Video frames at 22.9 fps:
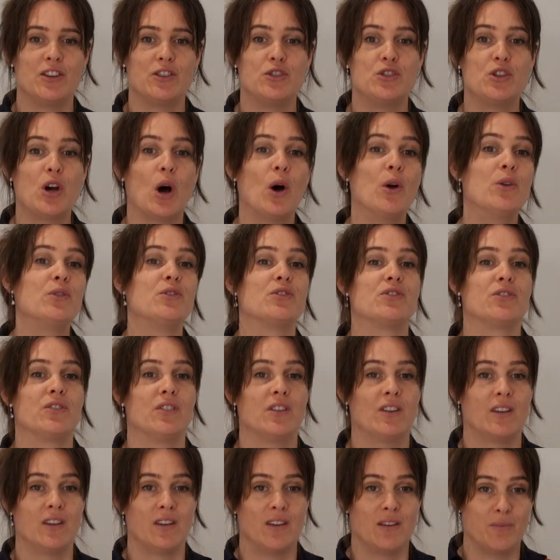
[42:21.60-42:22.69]
don't
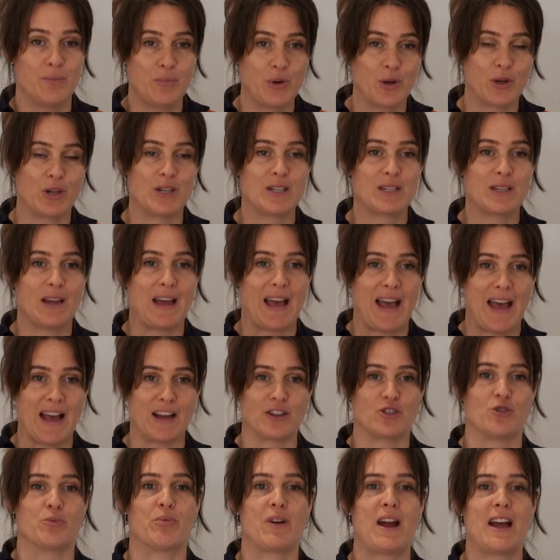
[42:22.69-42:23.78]
put into
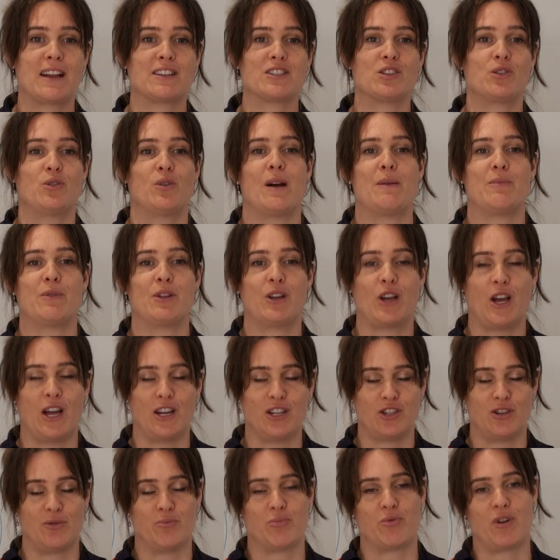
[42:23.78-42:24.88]
actual practical
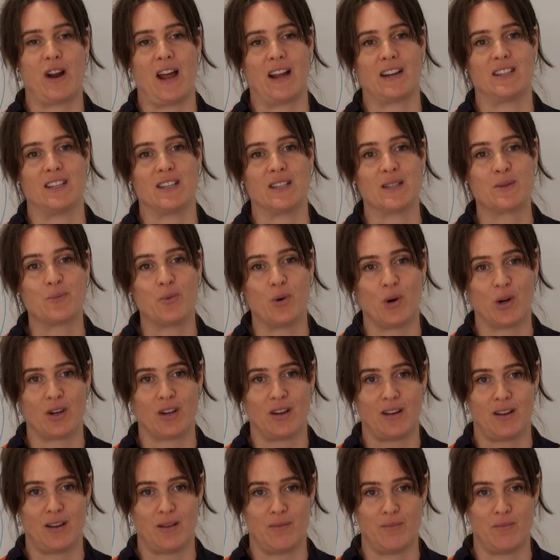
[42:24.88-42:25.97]
application and practice what
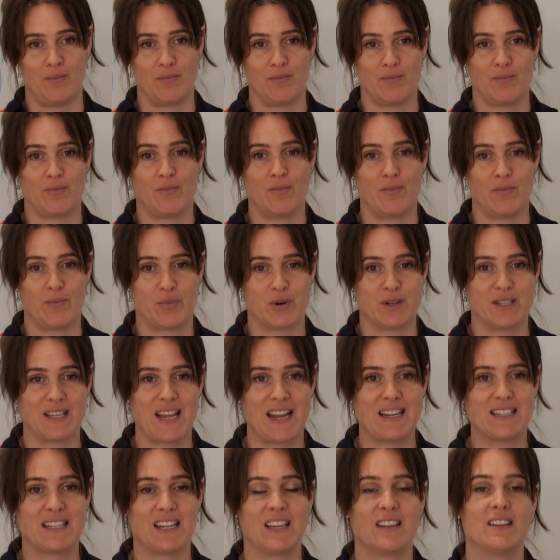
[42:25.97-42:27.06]
I'm
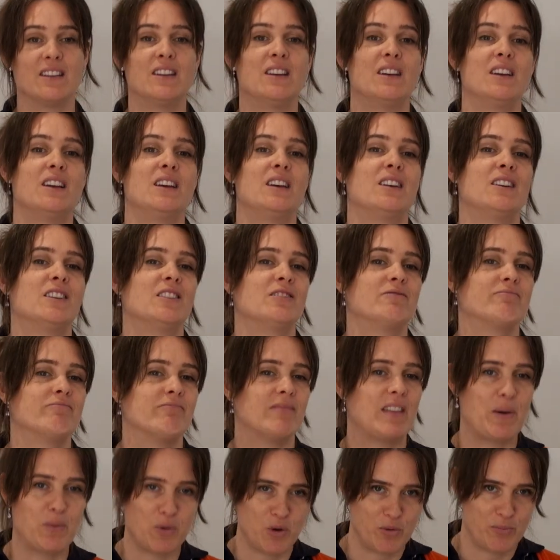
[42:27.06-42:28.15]
presenting,
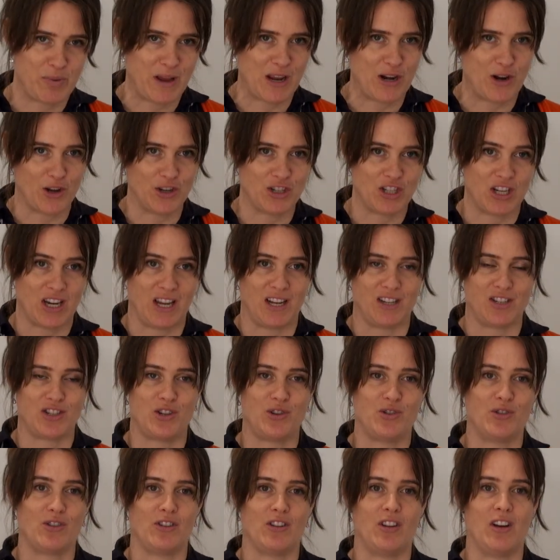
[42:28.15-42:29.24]
there will be no change
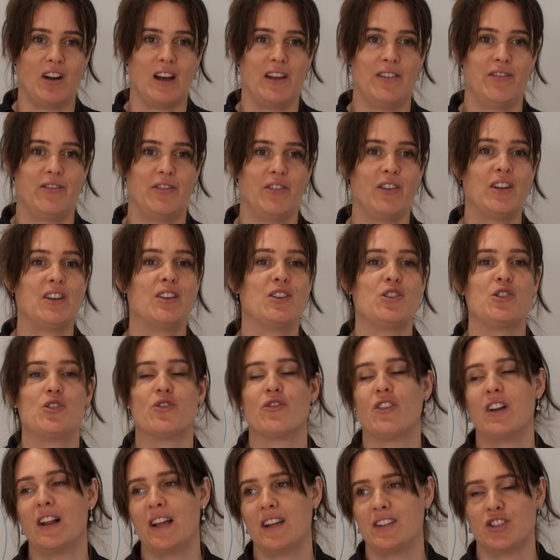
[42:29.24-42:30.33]
in your life and in your
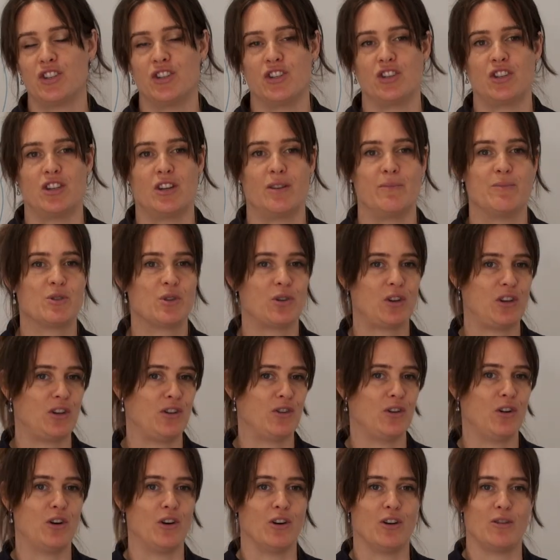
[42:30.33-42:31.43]
relationships or in
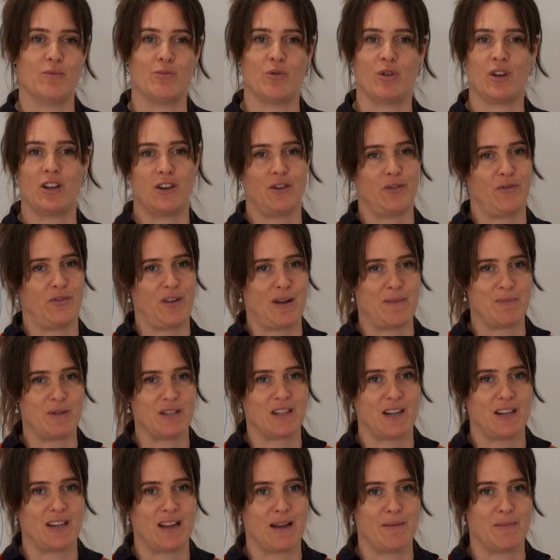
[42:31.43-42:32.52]
your home or in your family
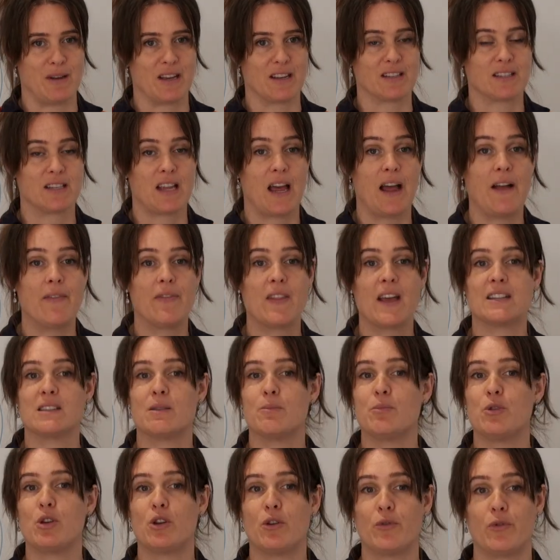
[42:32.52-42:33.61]
dynamics. And that's a
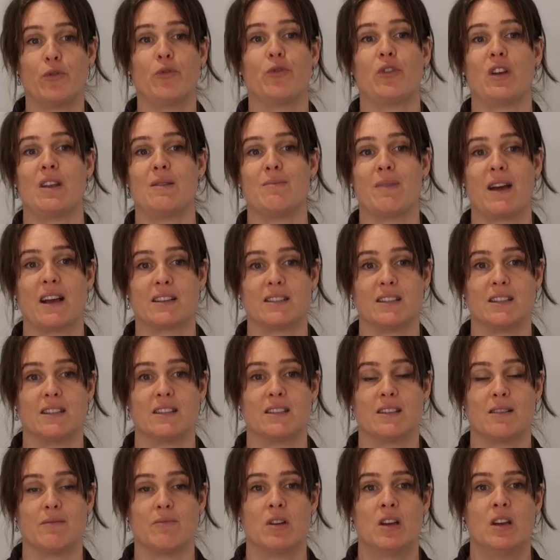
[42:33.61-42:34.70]
beautiful feedback
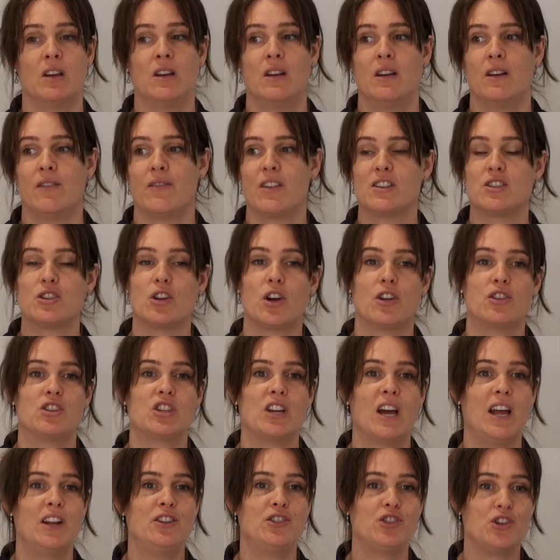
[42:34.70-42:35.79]
system. If there's no
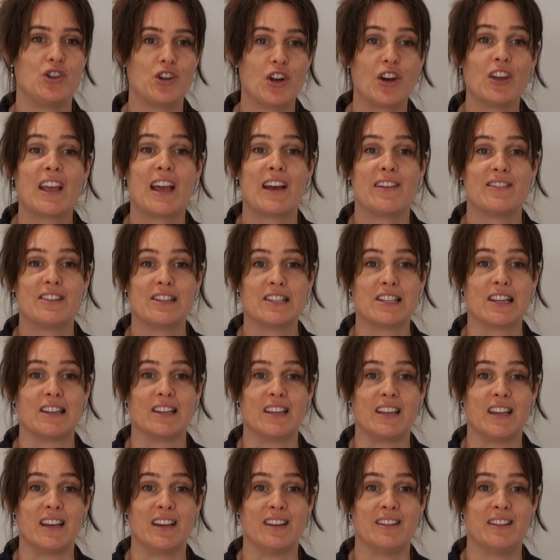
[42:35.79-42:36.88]
change, you know you haven't done
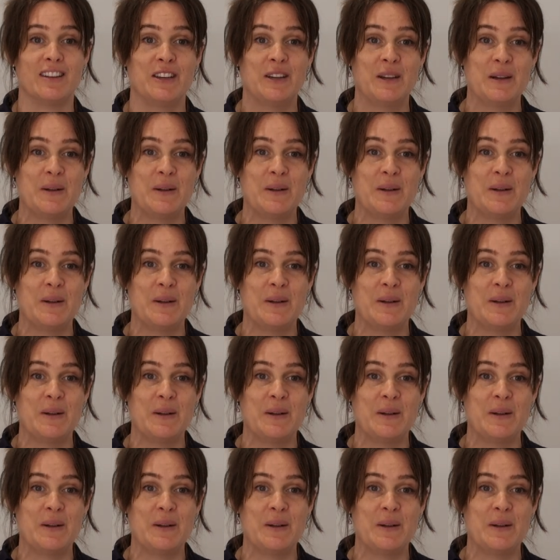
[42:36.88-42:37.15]
it yet.